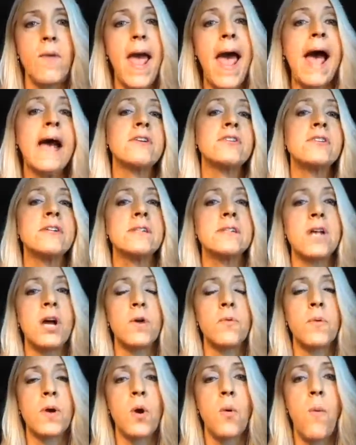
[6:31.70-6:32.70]
actions
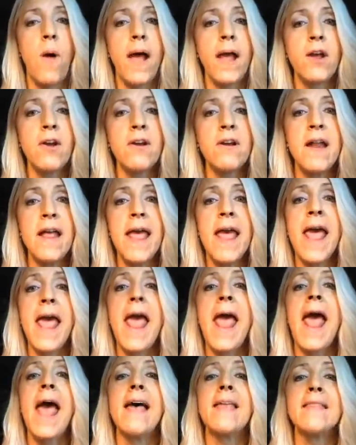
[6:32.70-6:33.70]
are required,
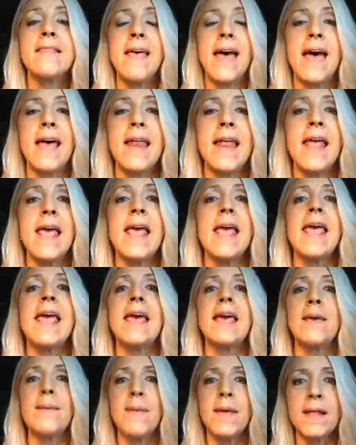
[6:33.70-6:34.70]
and that
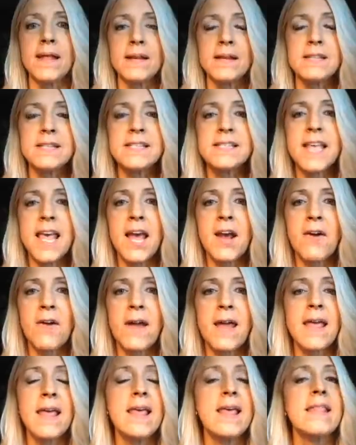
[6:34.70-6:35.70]
it can be a little
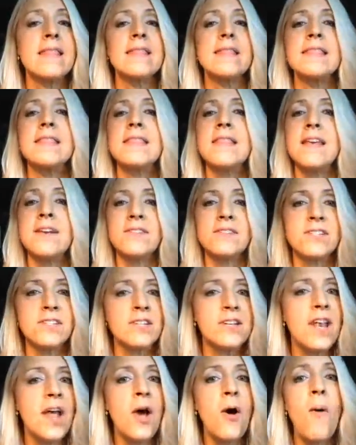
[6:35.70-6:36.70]
scary. There's
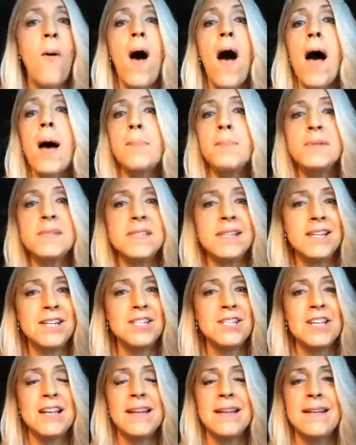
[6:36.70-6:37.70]
no
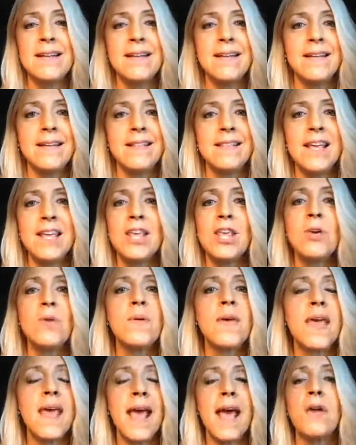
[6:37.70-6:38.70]
opposition that you
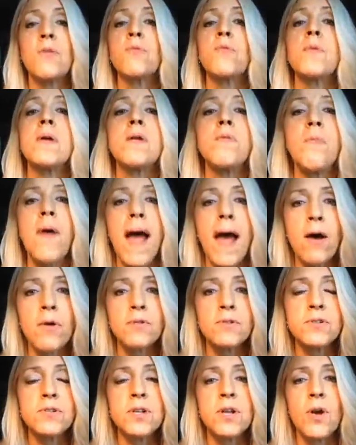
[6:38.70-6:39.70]
can't
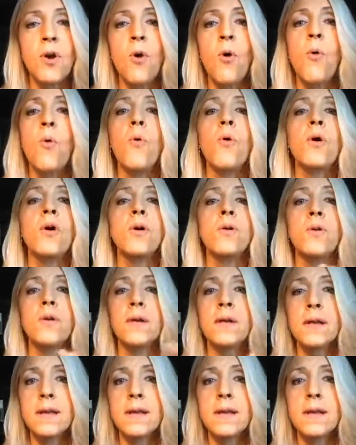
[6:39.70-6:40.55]
reroute or